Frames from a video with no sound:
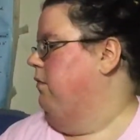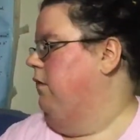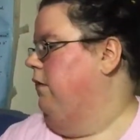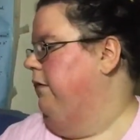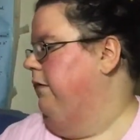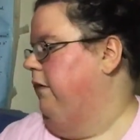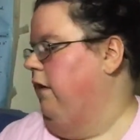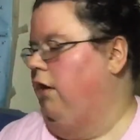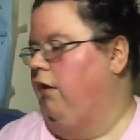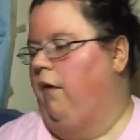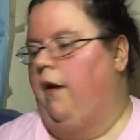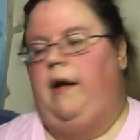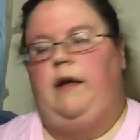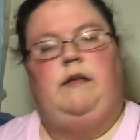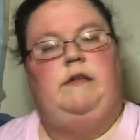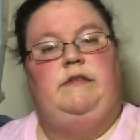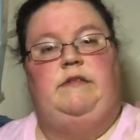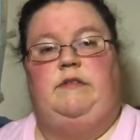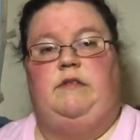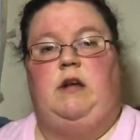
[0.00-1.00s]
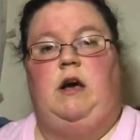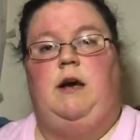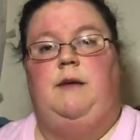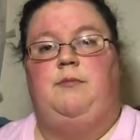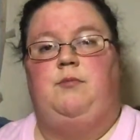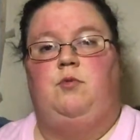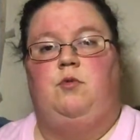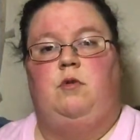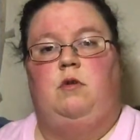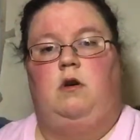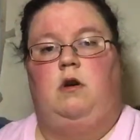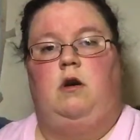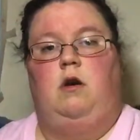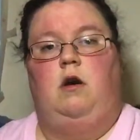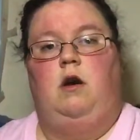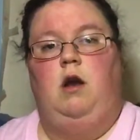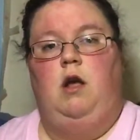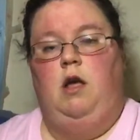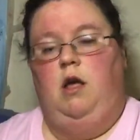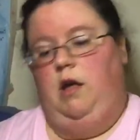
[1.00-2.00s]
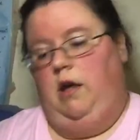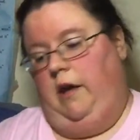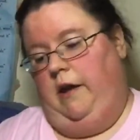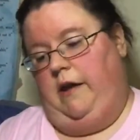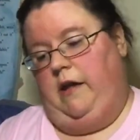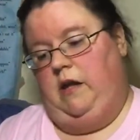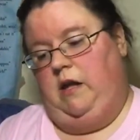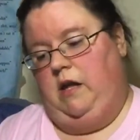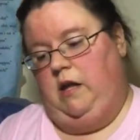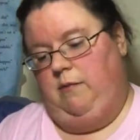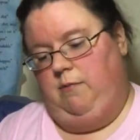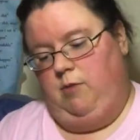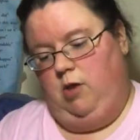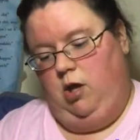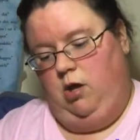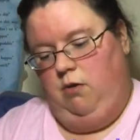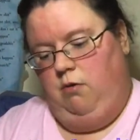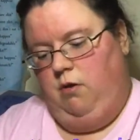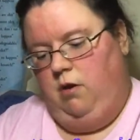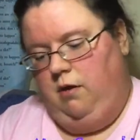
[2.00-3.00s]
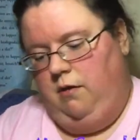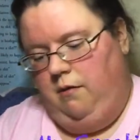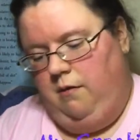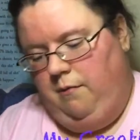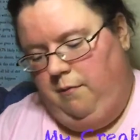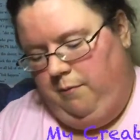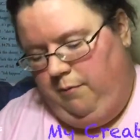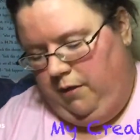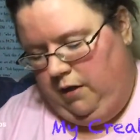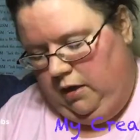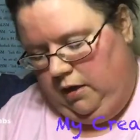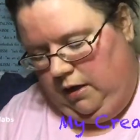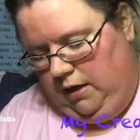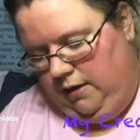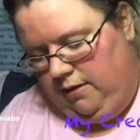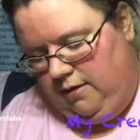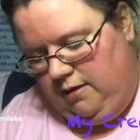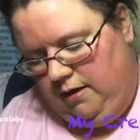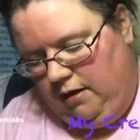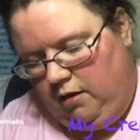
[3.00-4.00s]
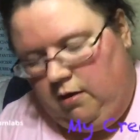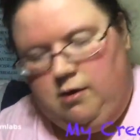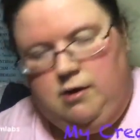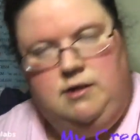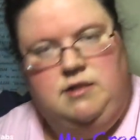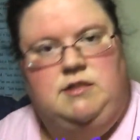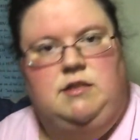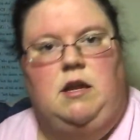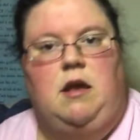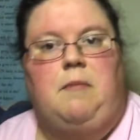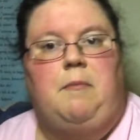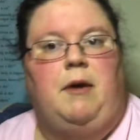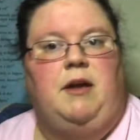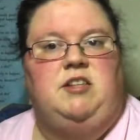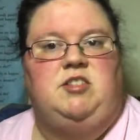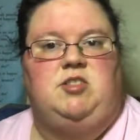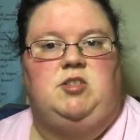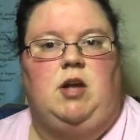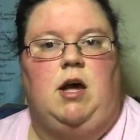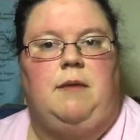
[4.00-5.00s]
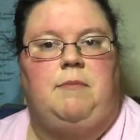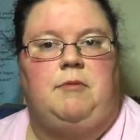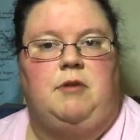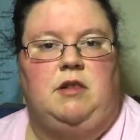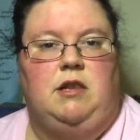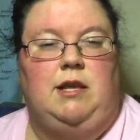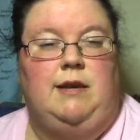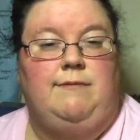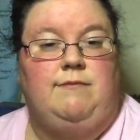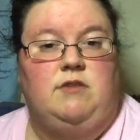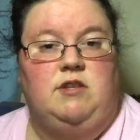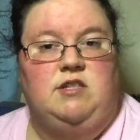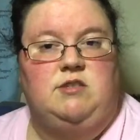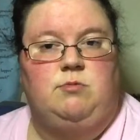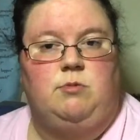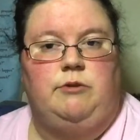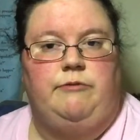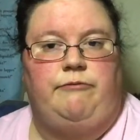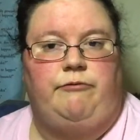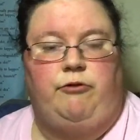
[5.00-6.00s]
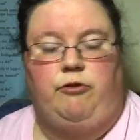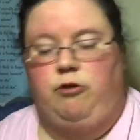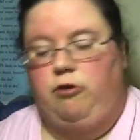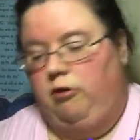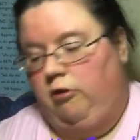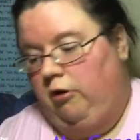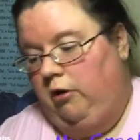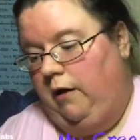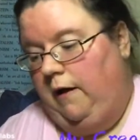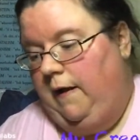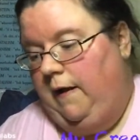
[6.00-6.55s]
so I can stop or I can keep going. But I think honestly I might stop and leave this one for,